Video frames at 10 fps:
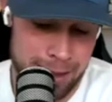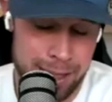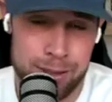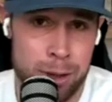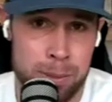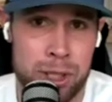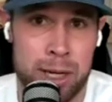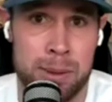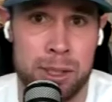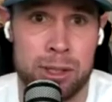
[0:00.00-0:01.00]
think it's an open
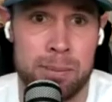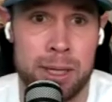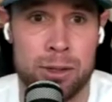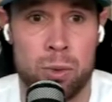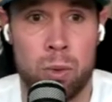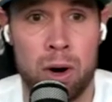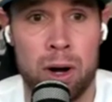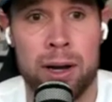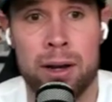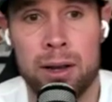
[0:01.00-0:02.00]
championship because
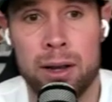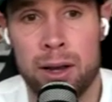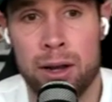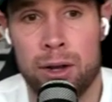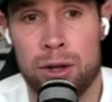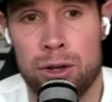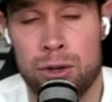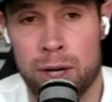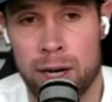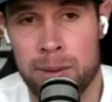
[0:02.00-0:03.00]
one,
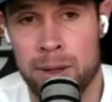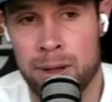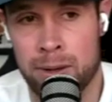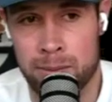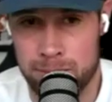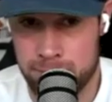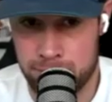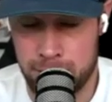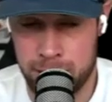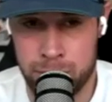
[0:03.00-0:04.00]
you got to be
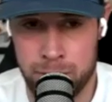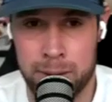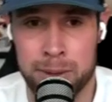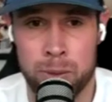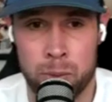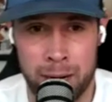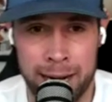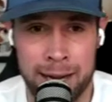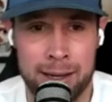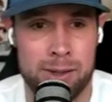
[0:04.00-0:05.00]
incredibly
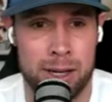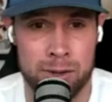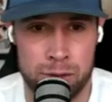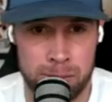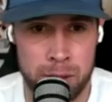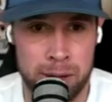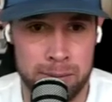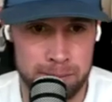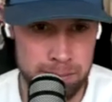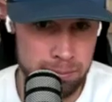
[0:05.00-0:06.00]
wise and smart
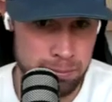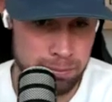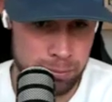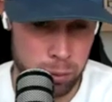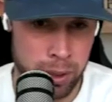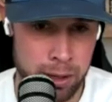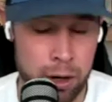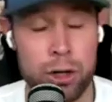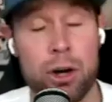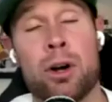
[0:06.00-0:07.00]
to win an
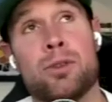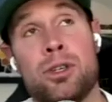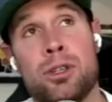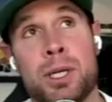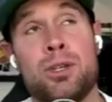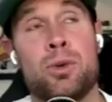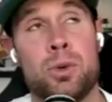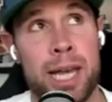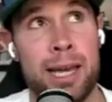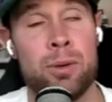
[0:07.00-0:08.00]
or, or, excuse me, you
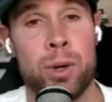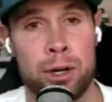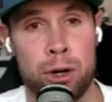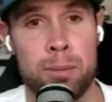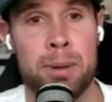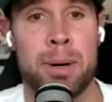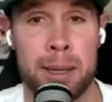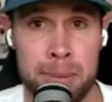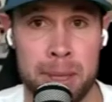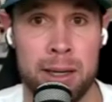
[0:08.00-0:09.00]
can win an open
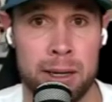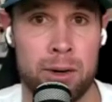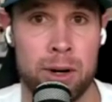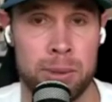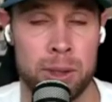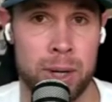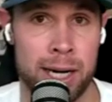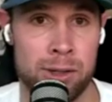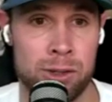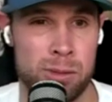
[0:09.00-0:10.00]
by being incredibly
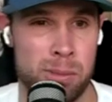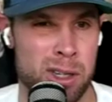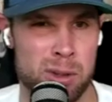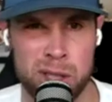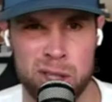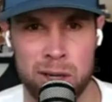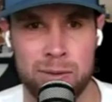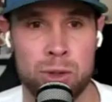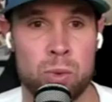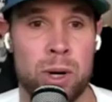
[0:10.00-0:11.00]
wise and smart, especially if
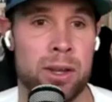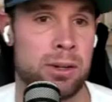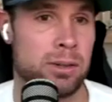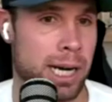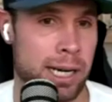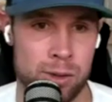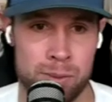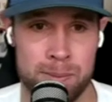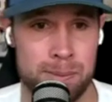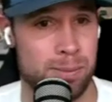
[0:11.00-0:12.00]
there's weather. Tiger's
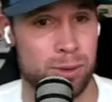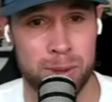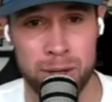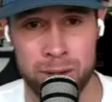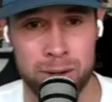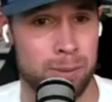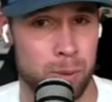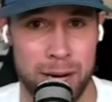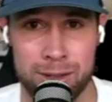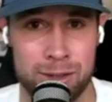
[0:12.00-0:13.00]
smarter and
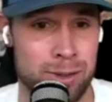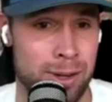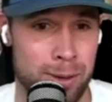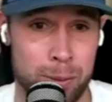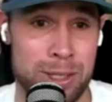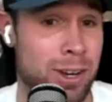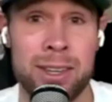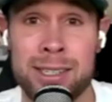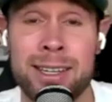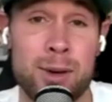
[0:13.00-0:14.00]
wiser than we saw
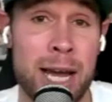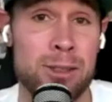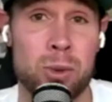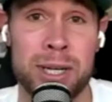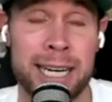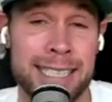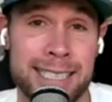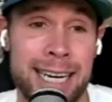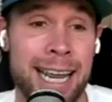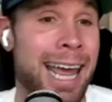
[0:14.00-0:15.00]
this at, at
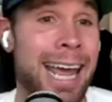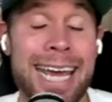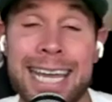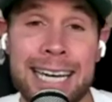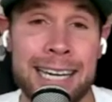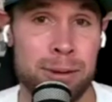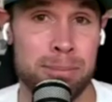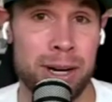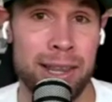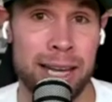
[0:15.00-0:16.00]
2019. He didn't even
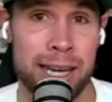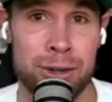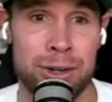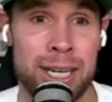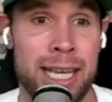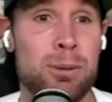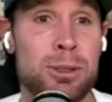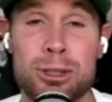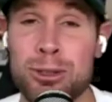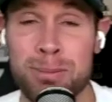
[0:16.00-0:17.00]
play that good. He was
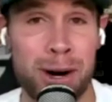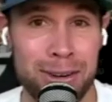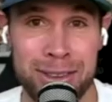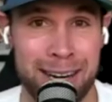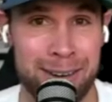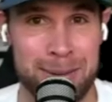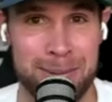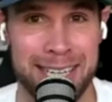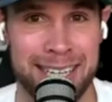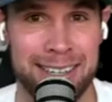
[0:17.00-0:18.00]
just smarter than
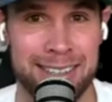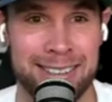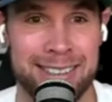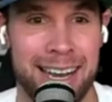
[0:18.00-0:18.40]
everybody else. It's true.